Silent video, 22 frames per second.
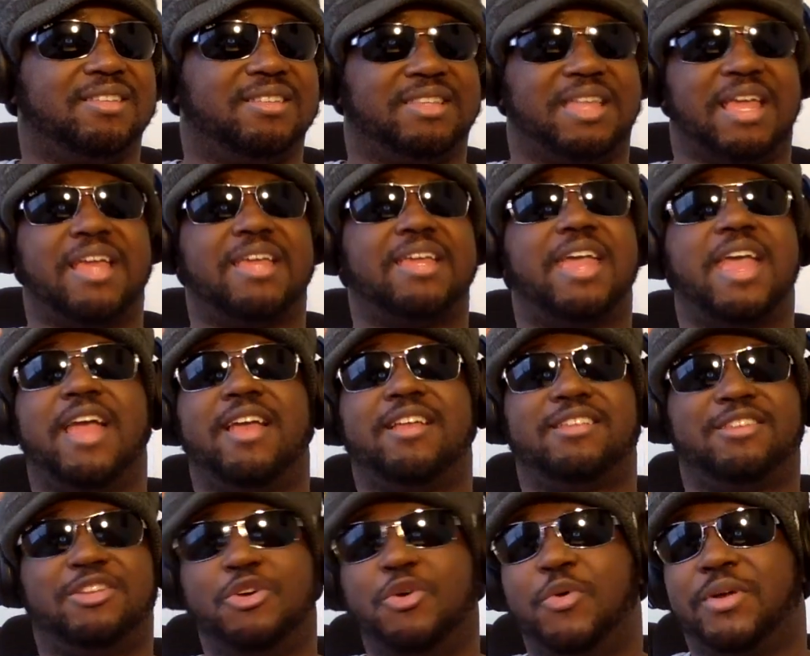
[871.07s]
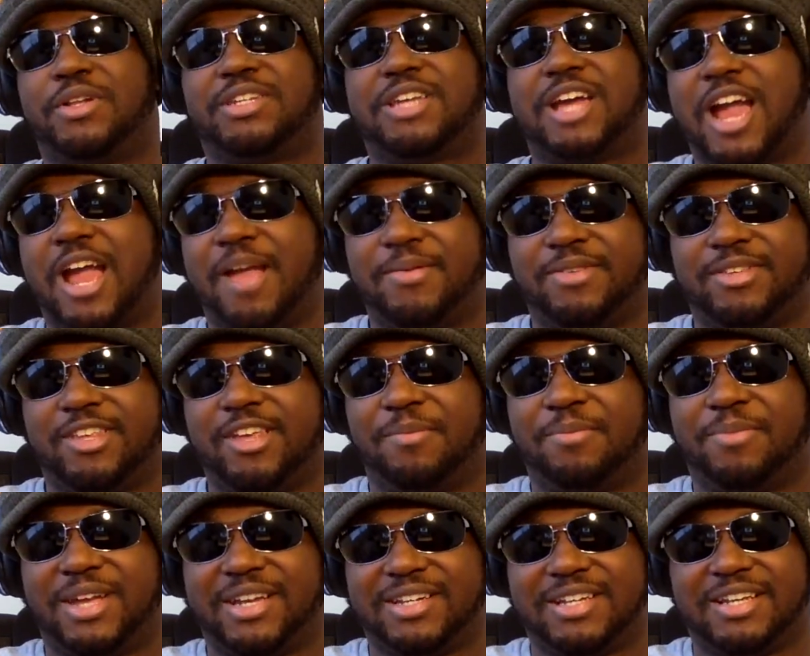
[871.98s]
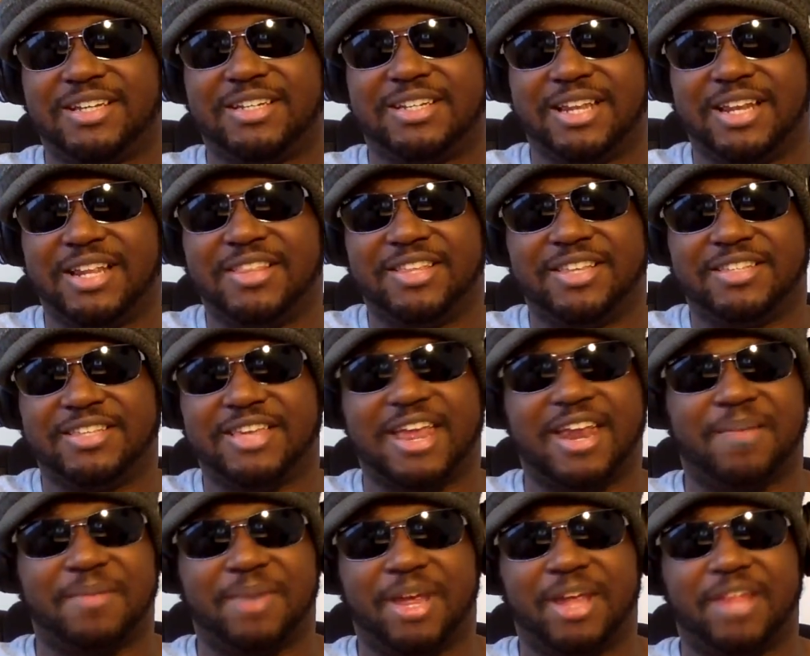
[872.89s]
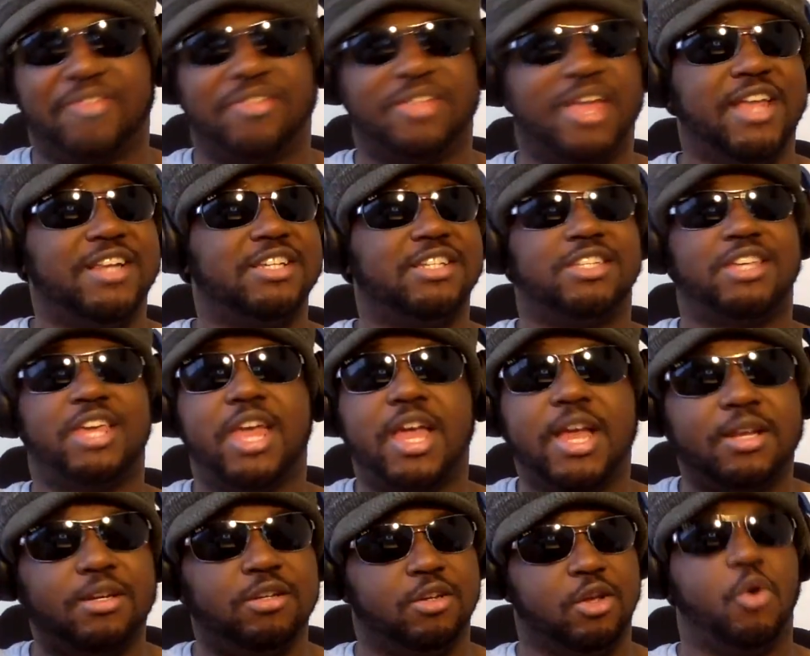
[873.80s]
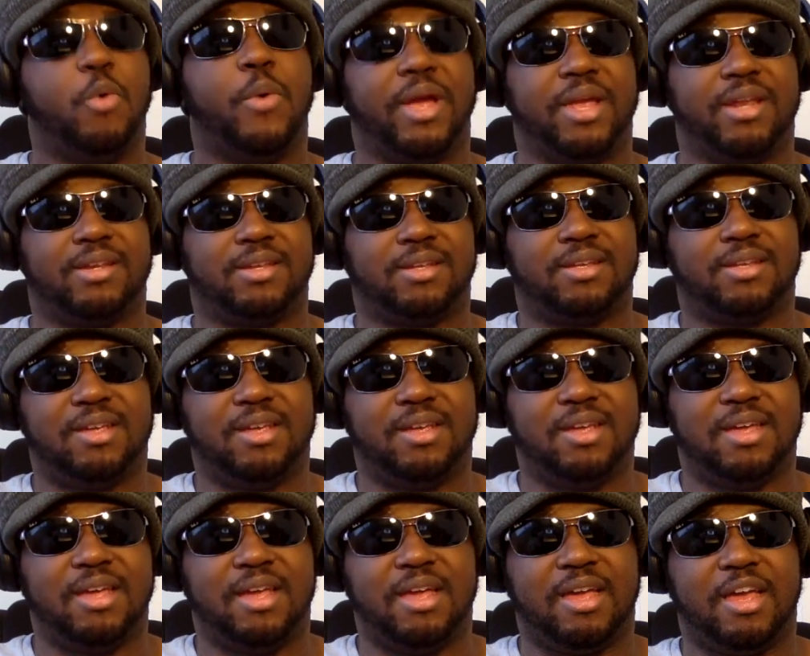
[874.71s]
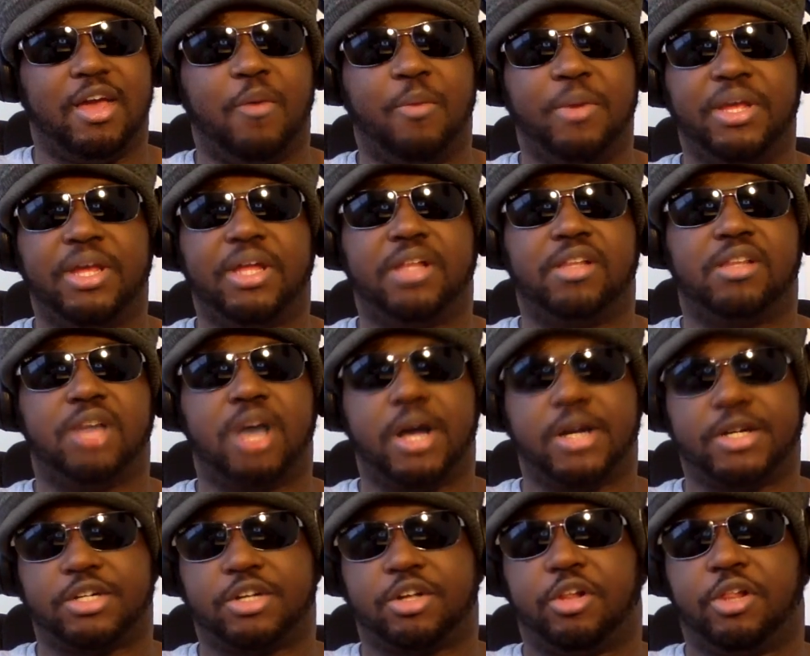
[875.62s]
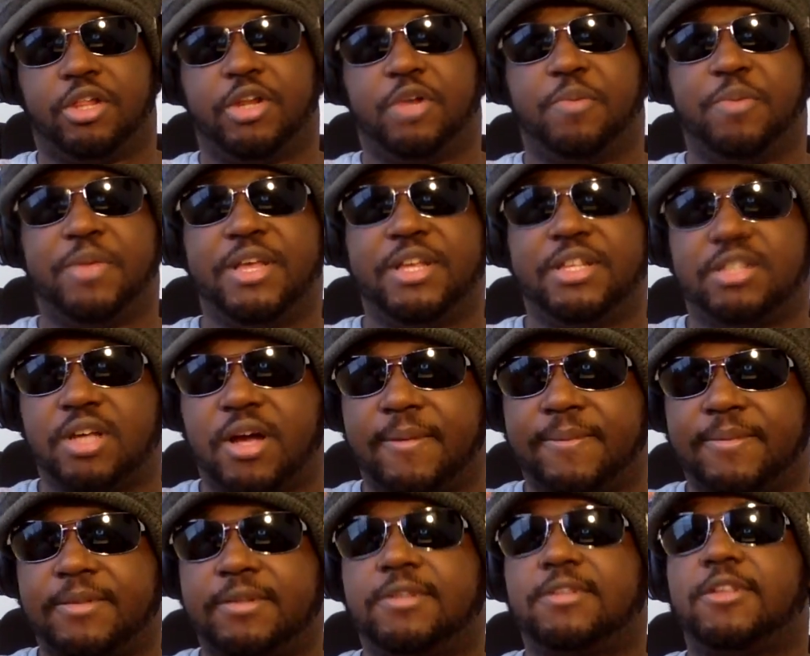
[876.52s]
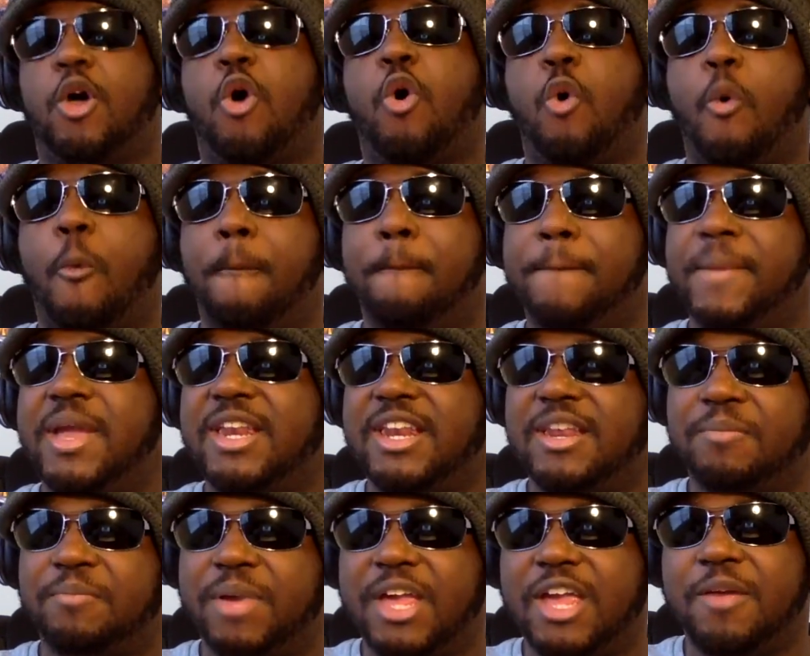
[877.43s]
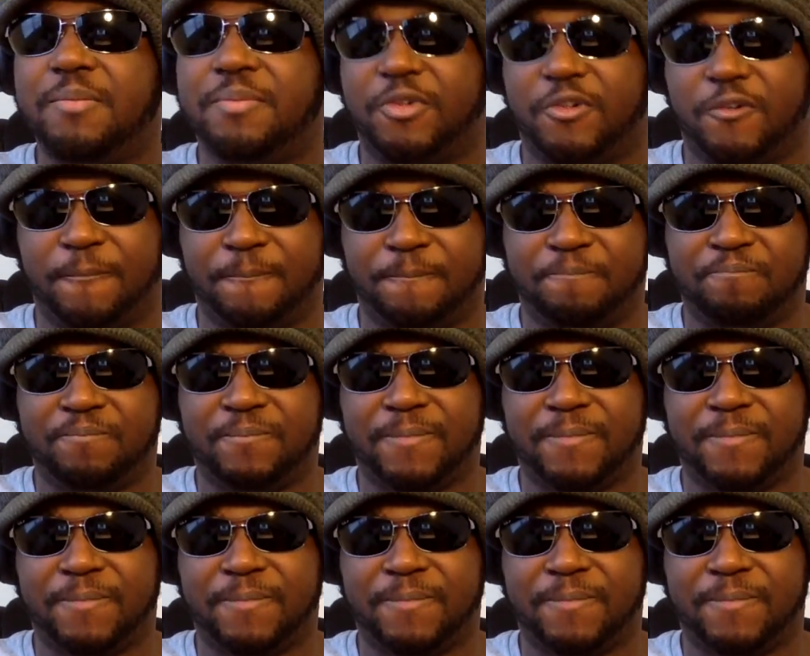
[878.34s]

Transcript: they can't do a time skip like they did in this anime. They just can't do it. It'll be illogical. It'll piss off so many people.